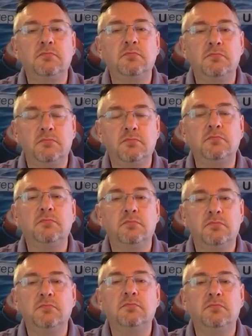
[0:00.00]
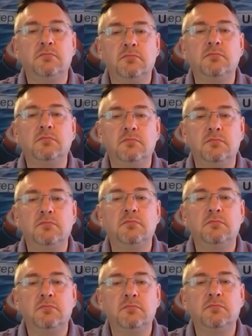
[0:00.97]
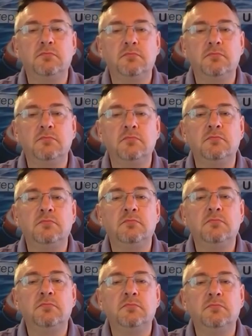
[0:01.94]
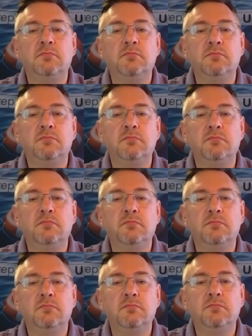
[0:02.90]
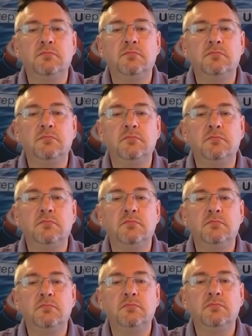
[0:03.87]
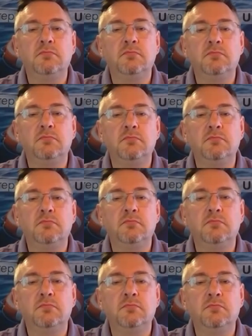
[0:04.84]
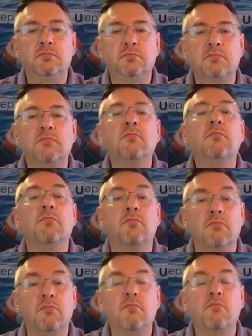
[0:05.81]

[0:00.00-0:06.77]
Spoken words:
This person isn't speaking.